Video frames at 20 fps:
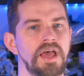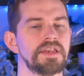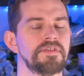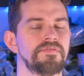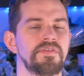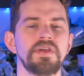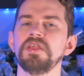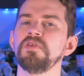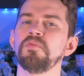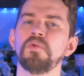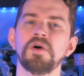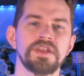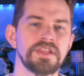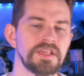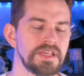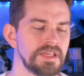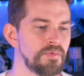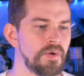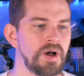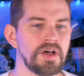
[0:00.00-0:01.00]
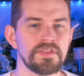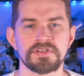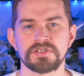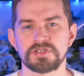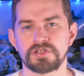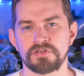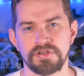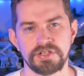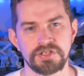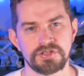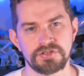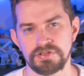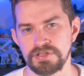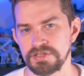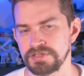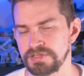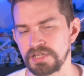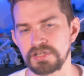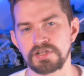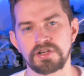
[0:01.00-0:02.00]
And if anyone, while this creature
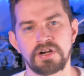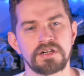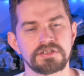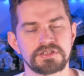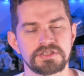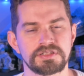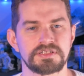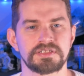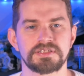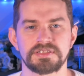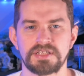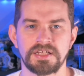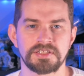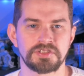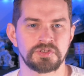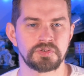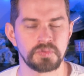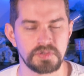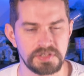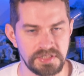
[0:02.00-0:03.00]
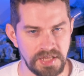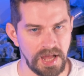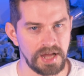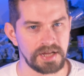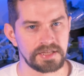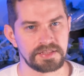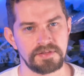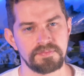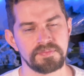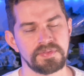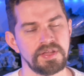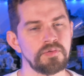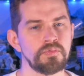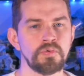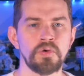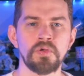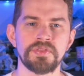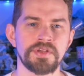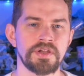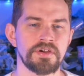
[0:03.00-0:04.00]
is unconscious, decides to attack them, they
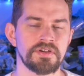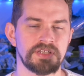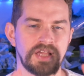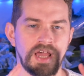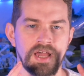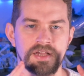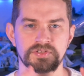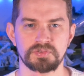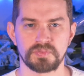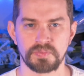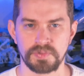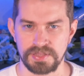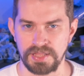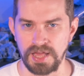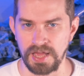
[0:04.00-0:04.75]
roll their attacks with